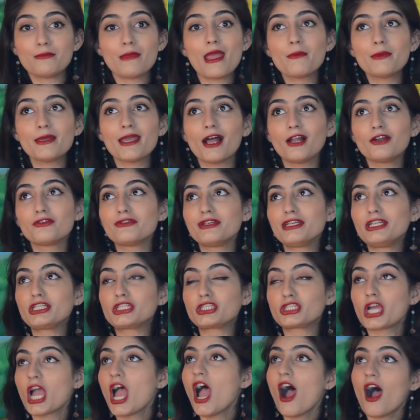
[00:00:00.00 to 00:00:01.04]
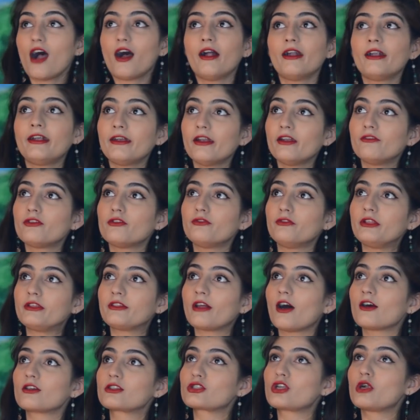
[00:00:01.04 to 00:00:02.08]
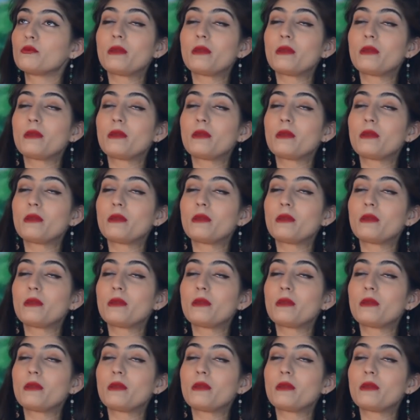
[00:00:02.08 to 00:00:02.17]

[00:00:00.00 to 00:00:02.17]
Maybe I'll reach 150,000